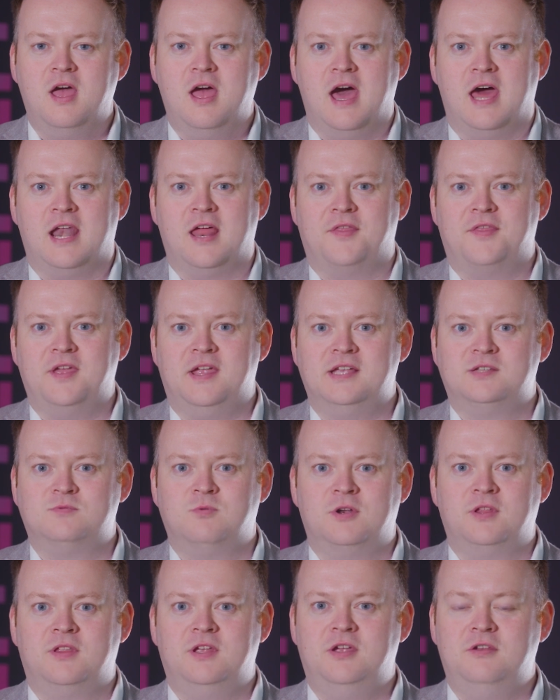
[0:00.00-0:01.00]
And I think it's
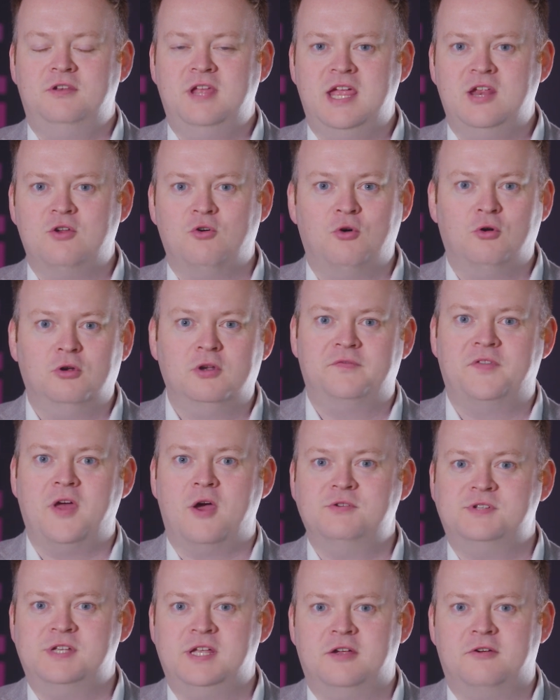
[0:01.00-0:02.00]
one of that you need all of
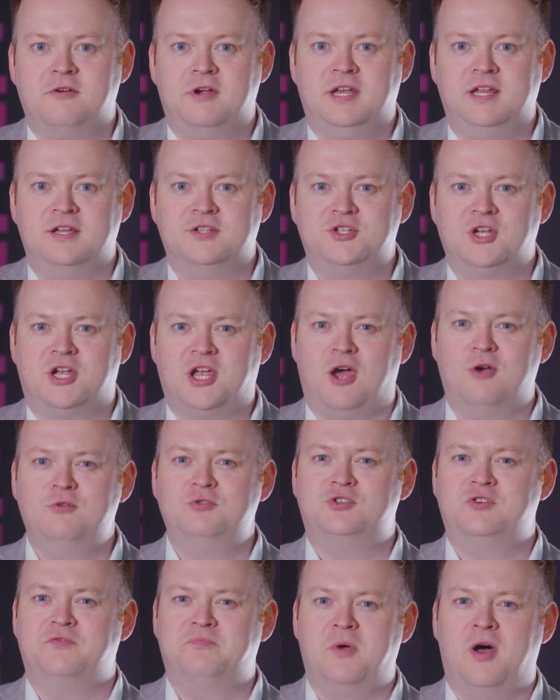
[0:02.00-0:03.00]
those ingredients. A
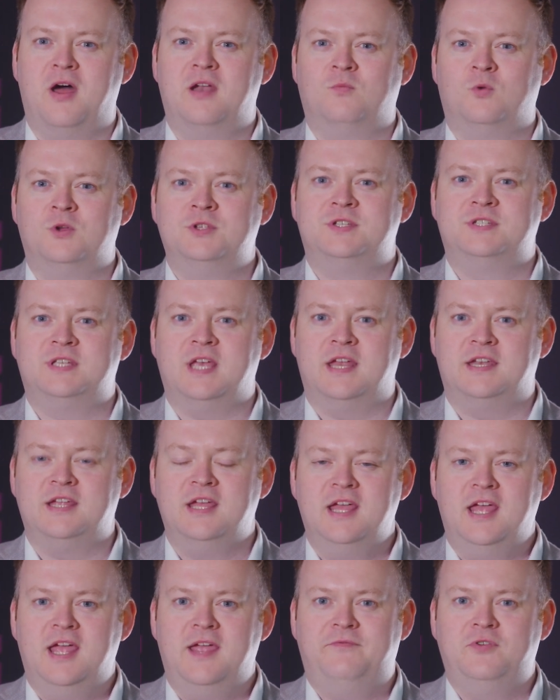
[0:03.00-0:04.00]
coach of mine once said,
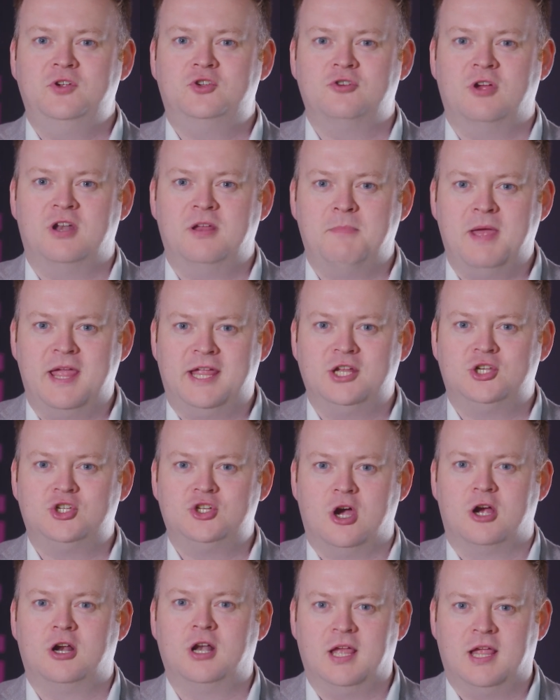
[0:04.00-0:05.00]
if you're trying to make a
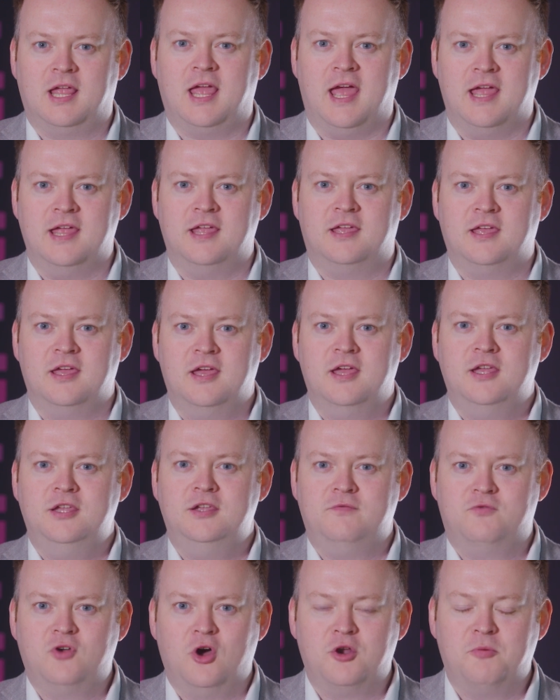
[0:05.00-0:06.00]
chocolate cake,
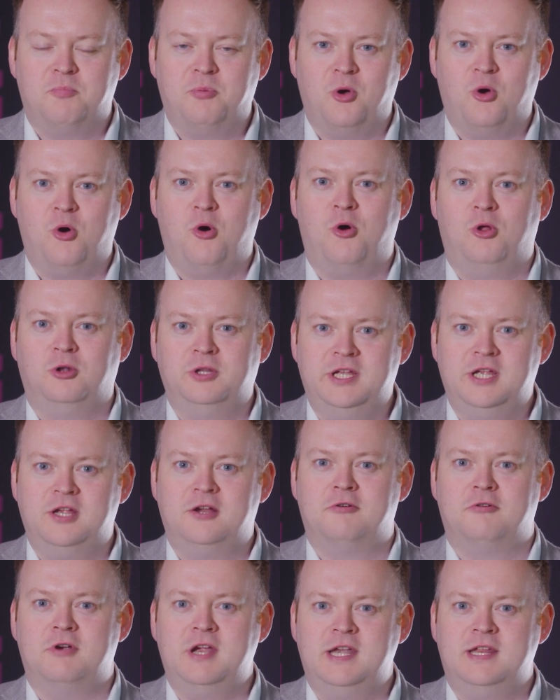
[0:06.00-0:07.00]
you've got to put all the
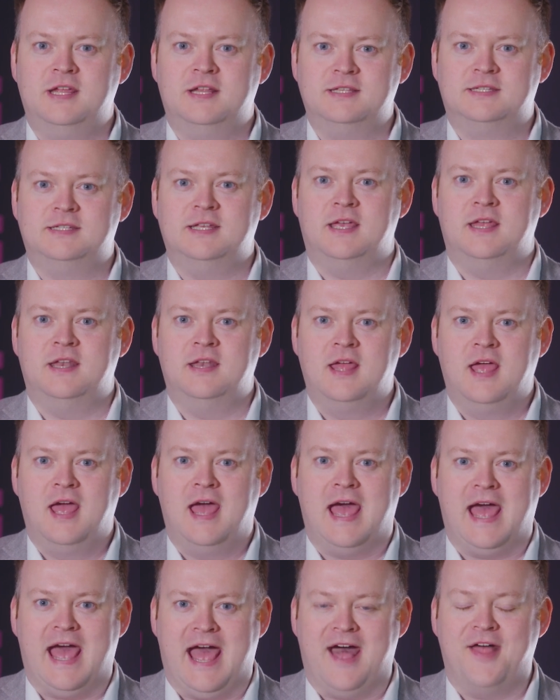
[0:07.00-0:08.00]
ingredients in
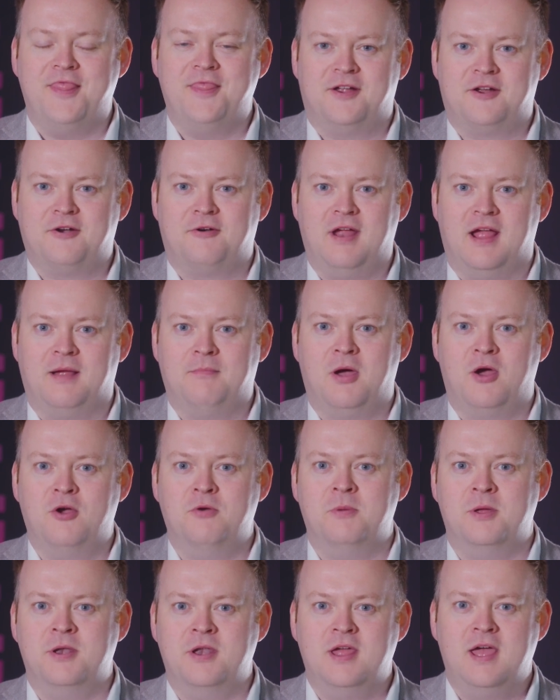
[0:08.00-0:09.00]
at the correct
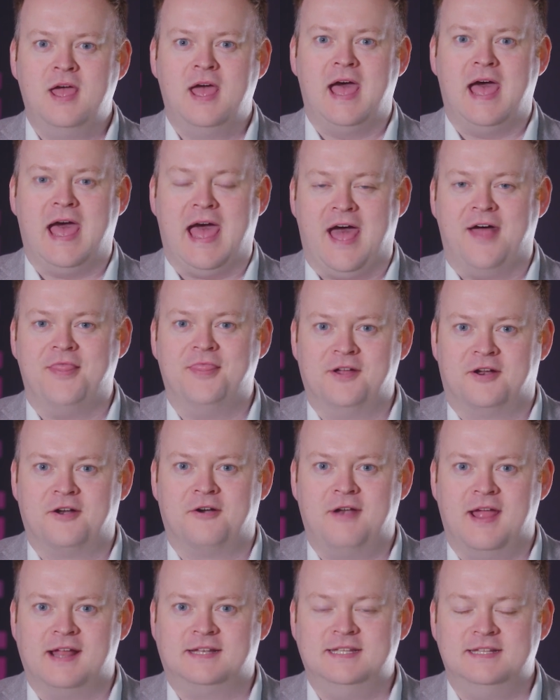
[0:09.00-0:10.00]
moment at the
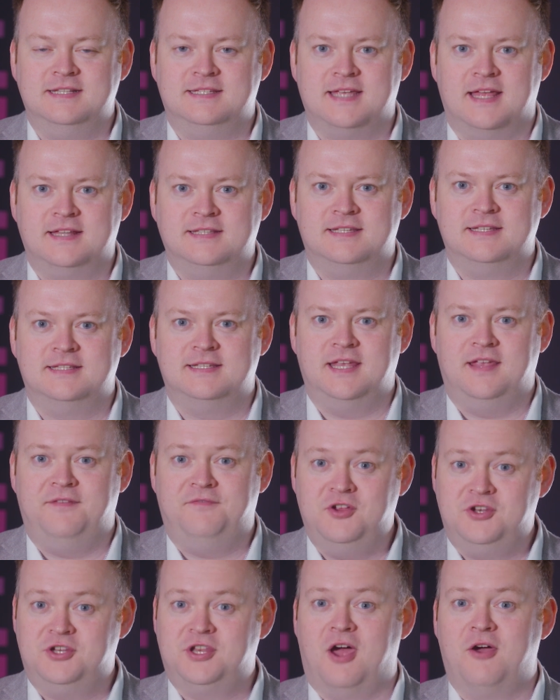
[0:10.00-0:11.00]
correct intensity. If
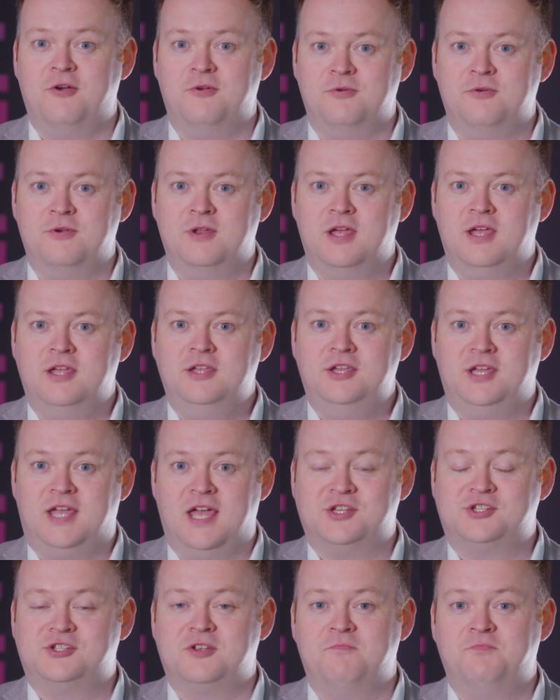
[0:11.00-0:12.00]
you don't, you
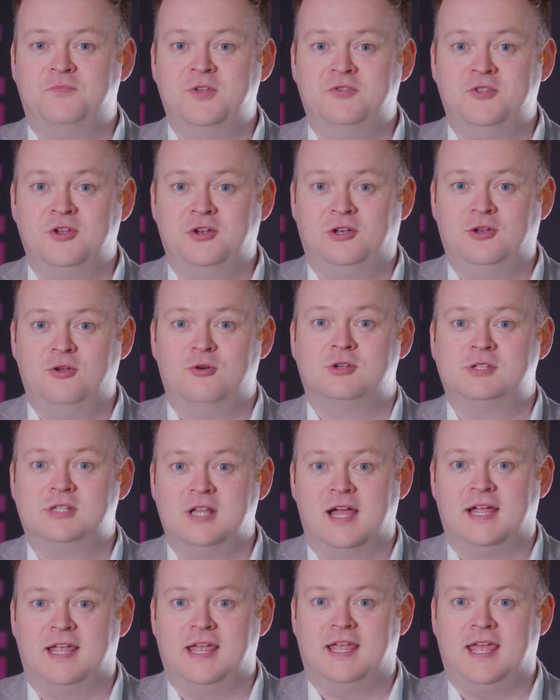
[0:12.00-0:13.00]
get something that looks
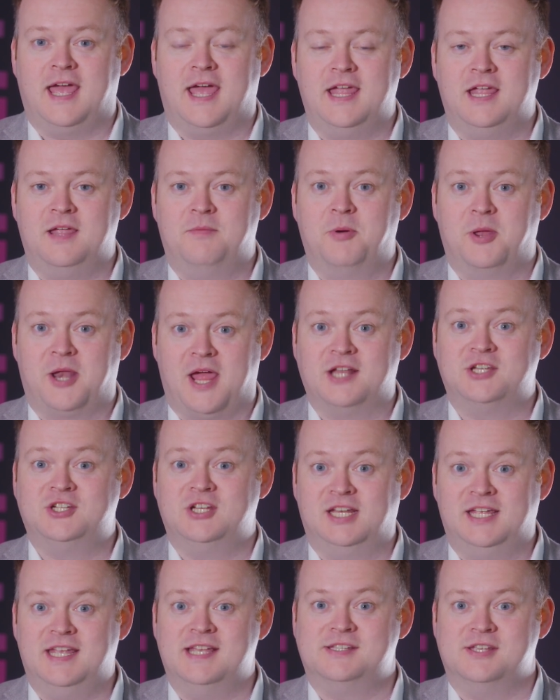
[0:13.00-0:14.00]
like a cake but
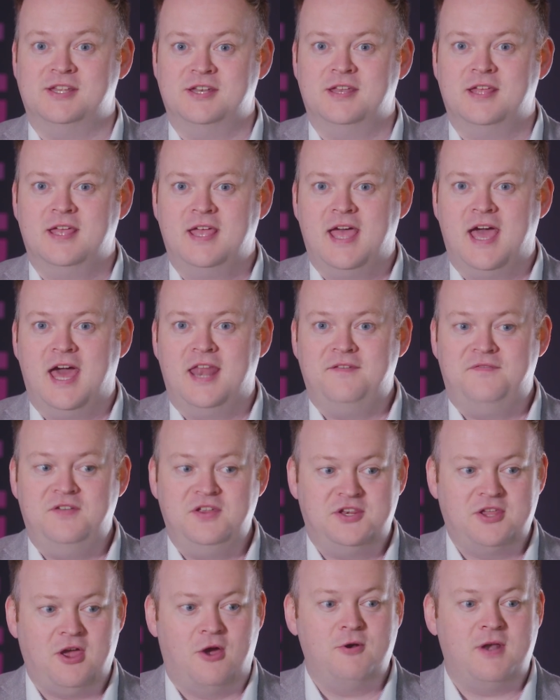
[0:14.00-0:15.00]
actually isn't. And if you
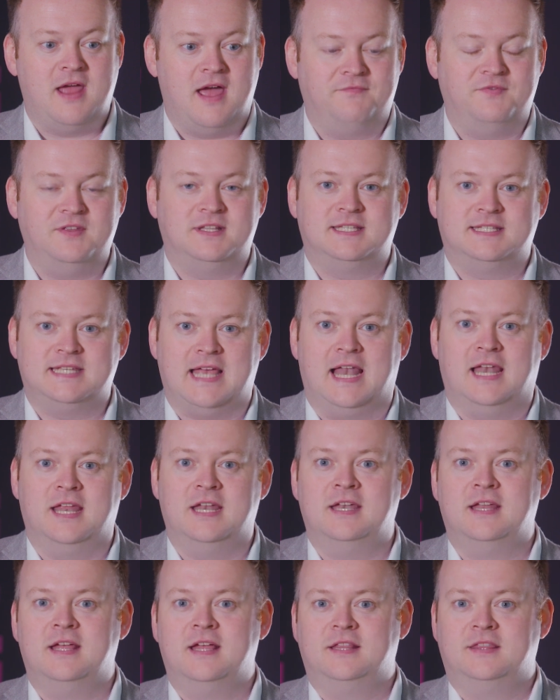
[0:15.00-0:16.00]
don't have the
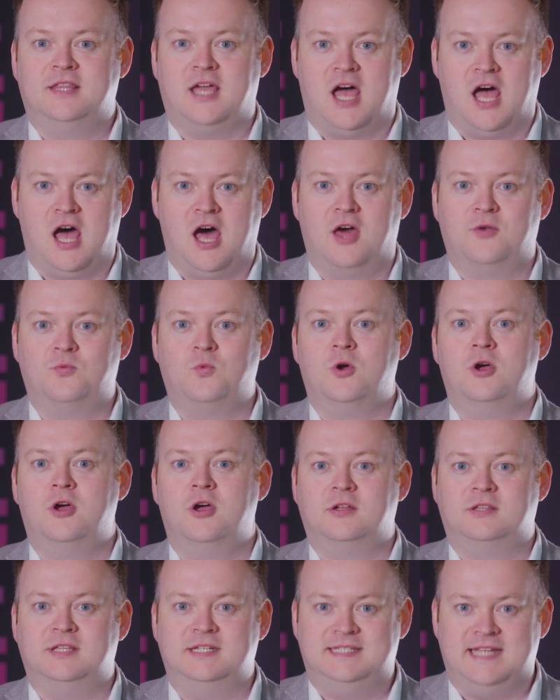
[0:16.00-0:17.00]
talent, the hard
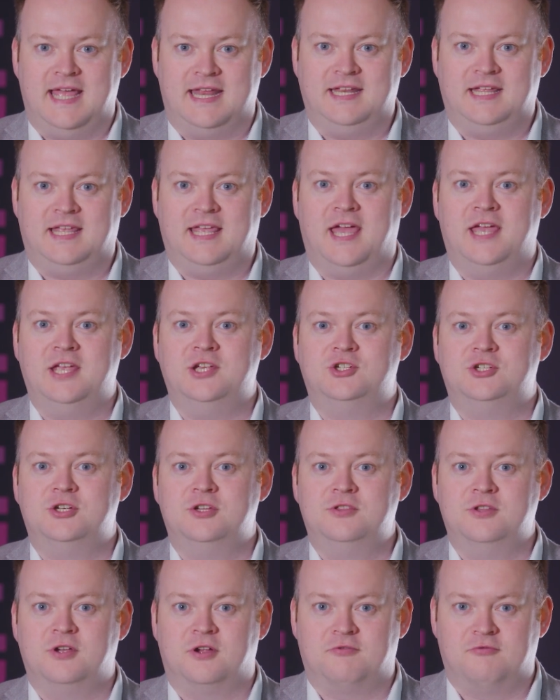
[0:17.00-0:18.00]
work, the
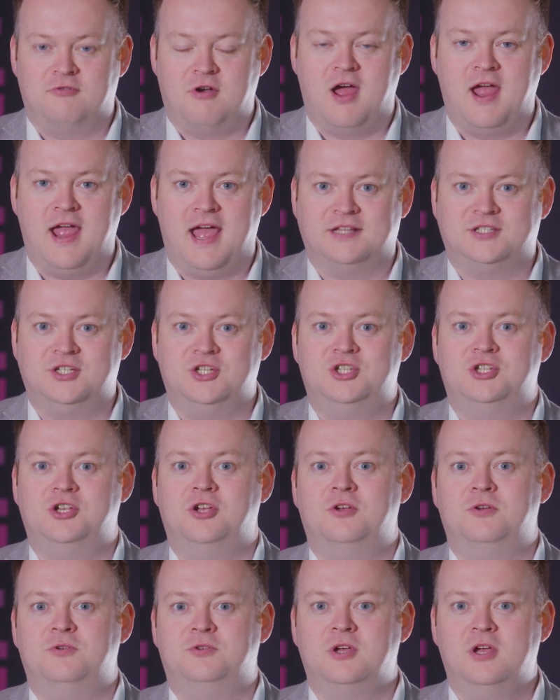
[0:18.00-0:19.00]
dedication, the right
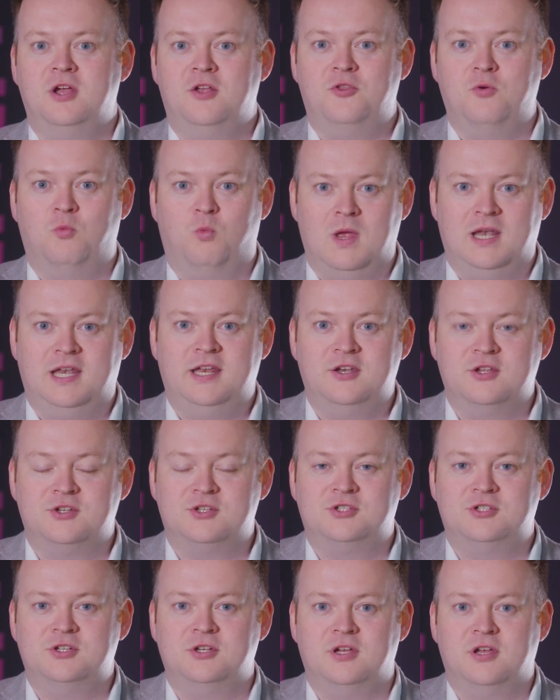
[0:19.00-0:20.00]
attitude, the
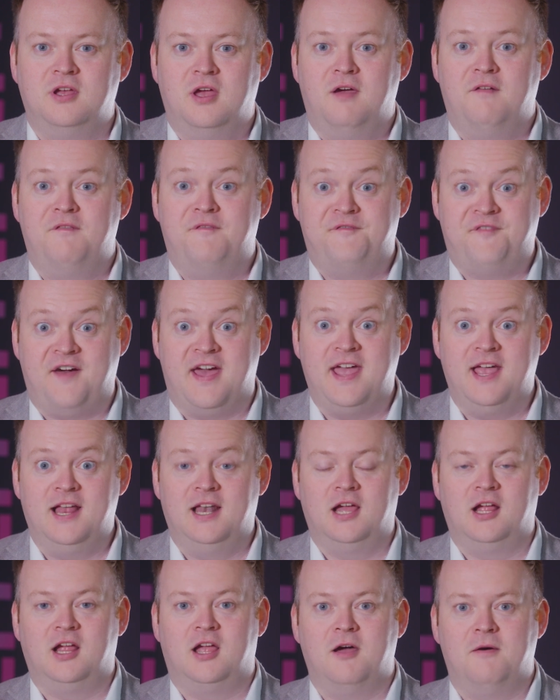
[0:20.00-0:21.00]
willingness to
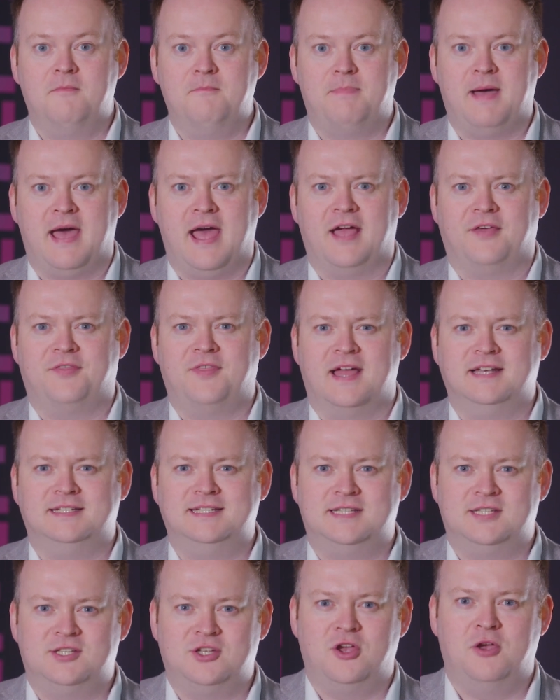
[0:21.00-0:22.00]
fail and come back, that
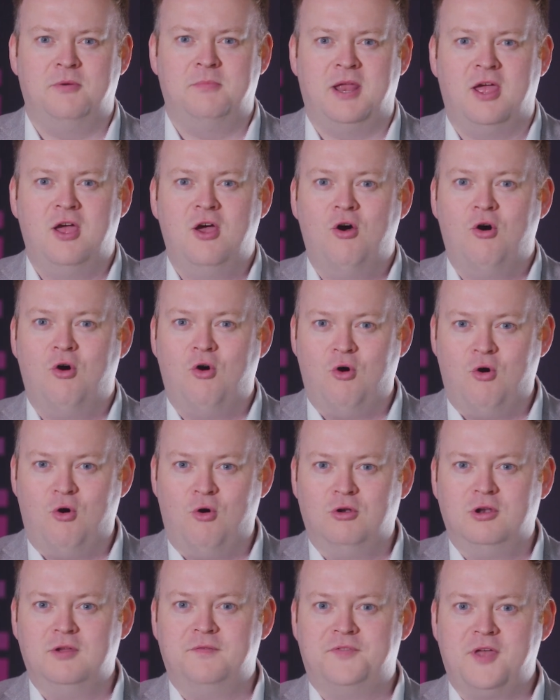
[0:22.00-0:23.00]
determination,
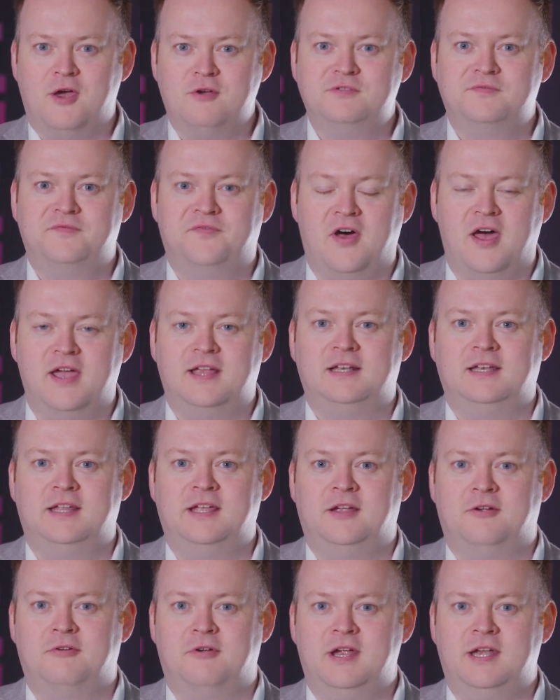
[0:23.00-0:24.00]
all of those vital
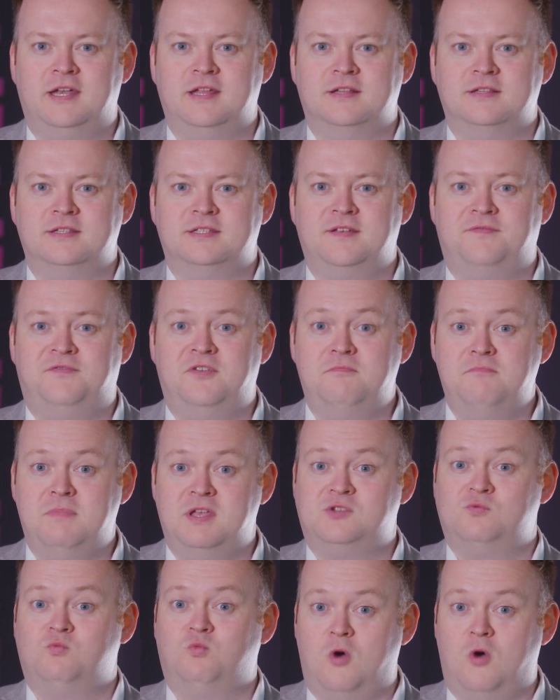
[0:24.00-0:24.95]
ingredients. If you miss